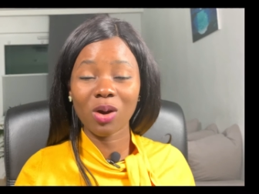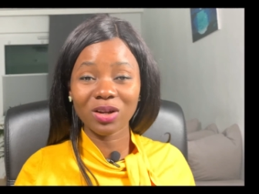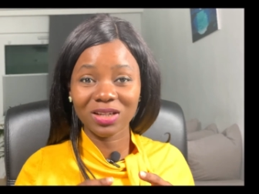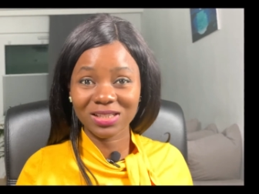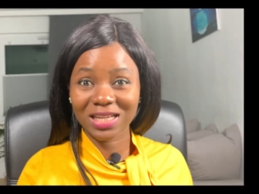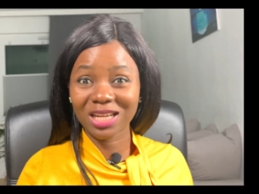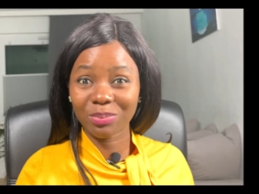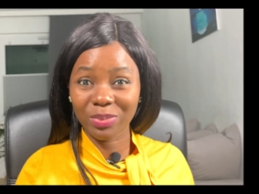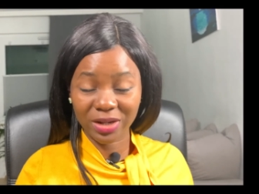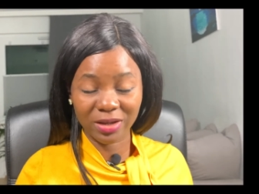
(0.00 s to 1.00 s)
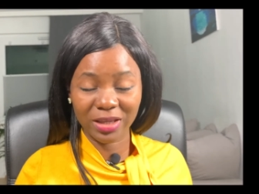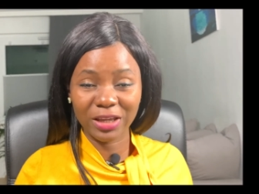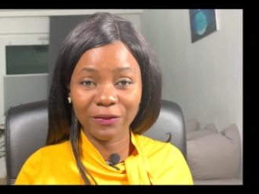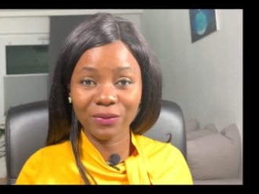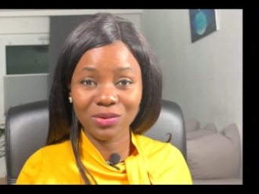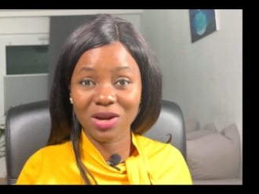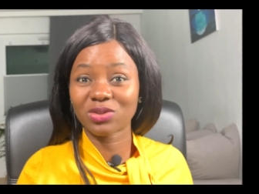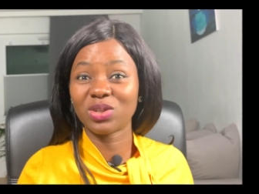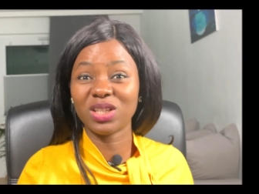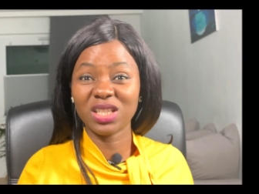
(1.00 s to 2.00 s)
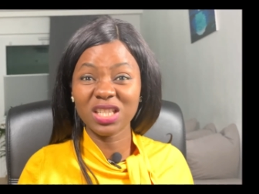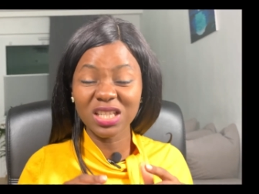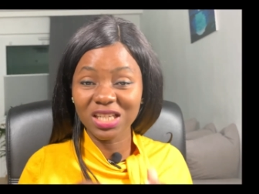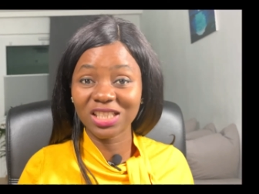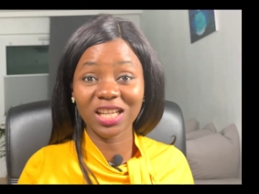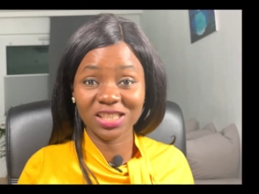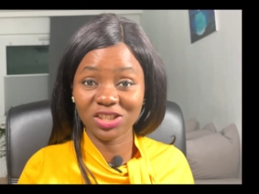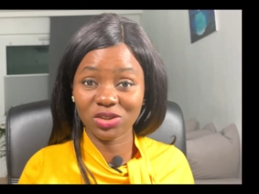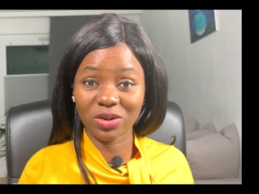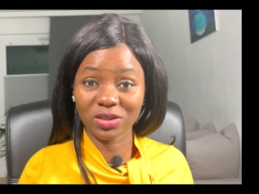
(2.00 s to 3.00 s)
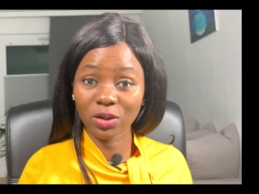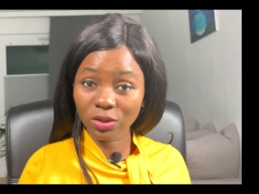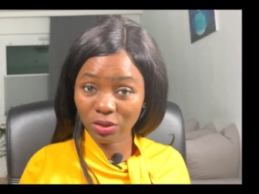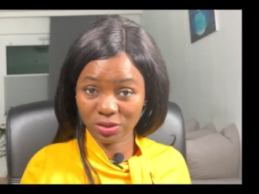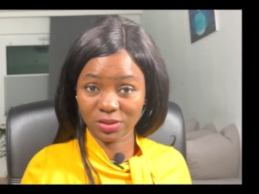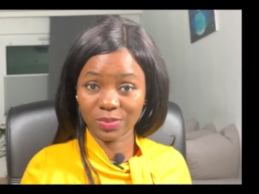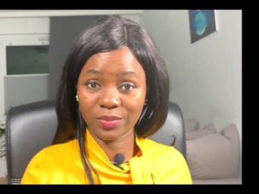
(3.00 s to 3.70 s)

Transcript: understand better if you actually need that insurance or not,